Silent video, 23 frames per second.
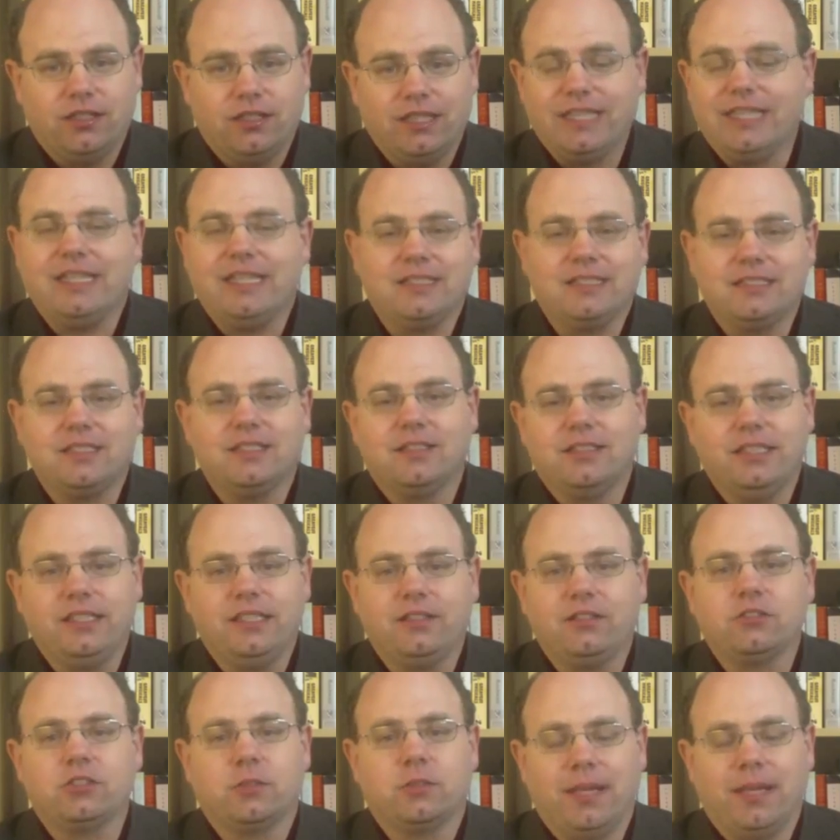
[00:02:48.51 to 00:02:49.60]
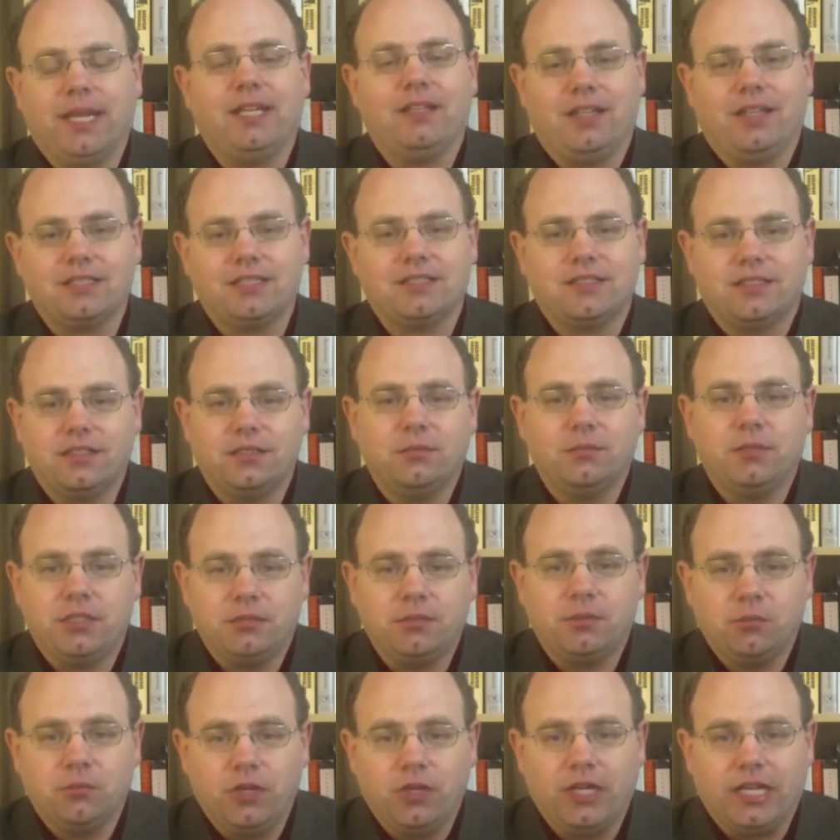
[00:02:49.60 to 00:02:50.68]
it is illegal to pay less than the
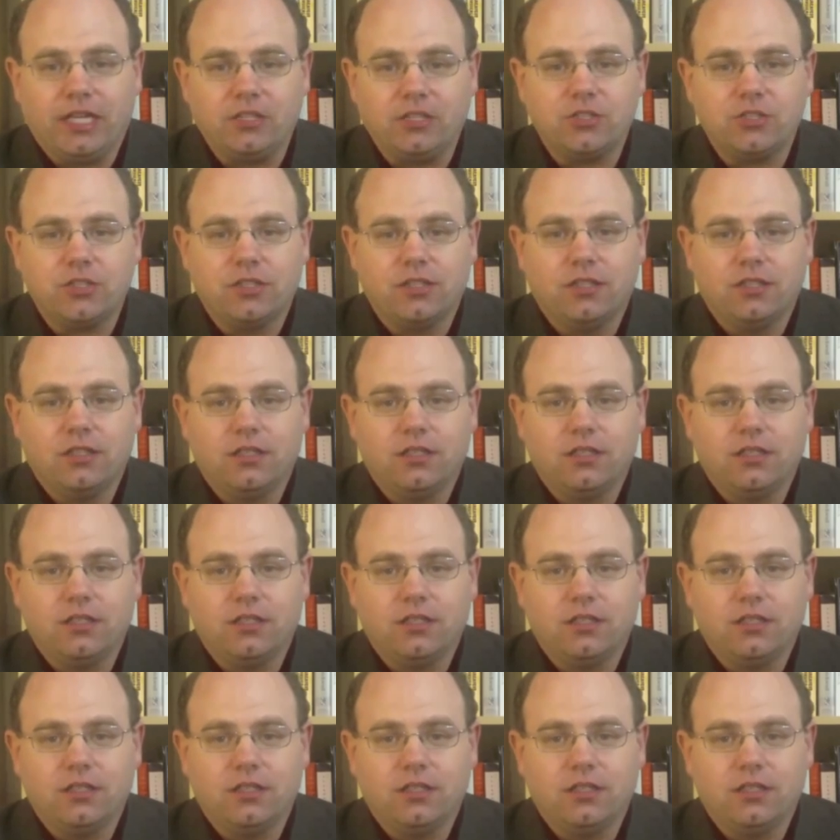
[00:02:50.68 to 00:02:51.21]
minimum wage,